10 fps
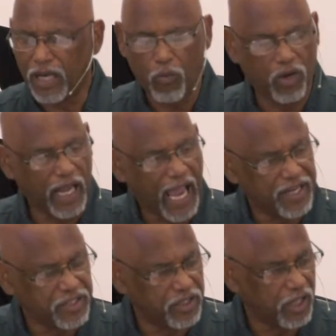But I want to
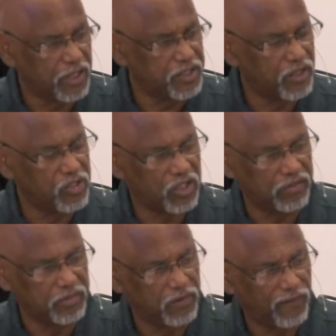ask you to consider
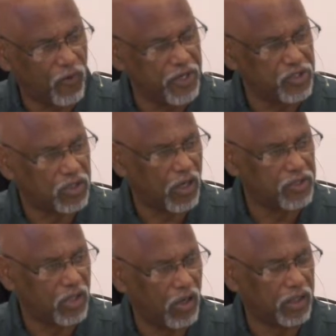something. Before you
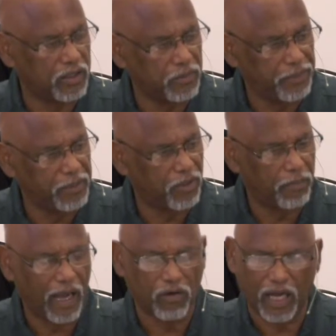start talking to people
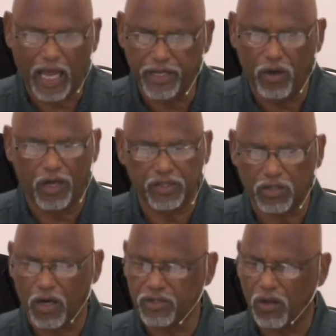about God, you ought to
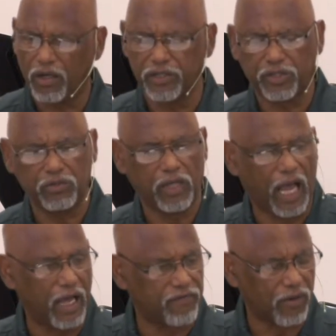start talking to
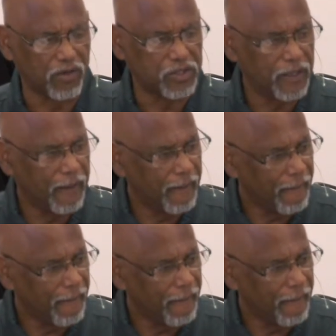God first.